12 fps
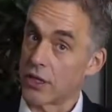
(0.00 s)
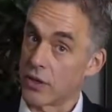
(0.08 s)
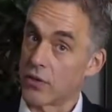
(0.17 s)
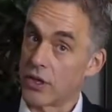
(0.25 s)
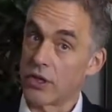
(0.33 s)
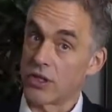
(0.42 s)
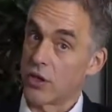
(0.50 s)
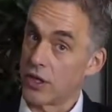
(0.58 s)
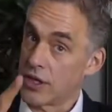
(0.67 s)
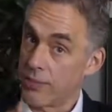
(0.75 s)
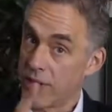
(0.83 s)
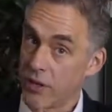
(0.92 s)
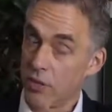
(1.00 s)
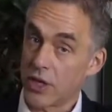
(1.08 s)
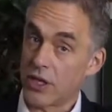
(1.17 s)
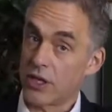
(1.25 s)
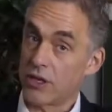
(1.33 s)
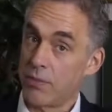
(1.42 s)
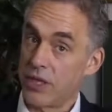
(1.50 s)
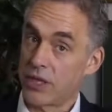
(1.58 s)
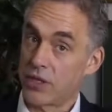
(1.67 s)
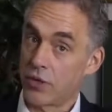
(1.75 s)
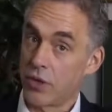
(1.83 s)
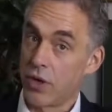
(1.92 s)
It's not something you want to
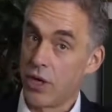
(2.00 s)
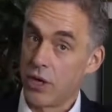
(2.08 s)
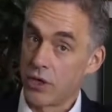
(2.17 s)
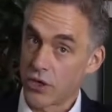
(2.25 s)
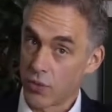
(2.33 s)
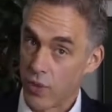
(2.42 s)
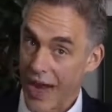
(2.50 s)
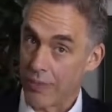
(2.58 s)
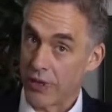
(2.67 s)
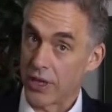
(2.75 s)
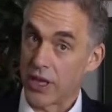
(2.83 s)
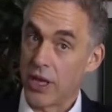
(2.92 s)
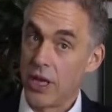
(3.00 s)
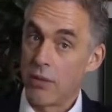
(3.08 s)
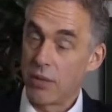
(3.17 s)
dismiss so rapidly,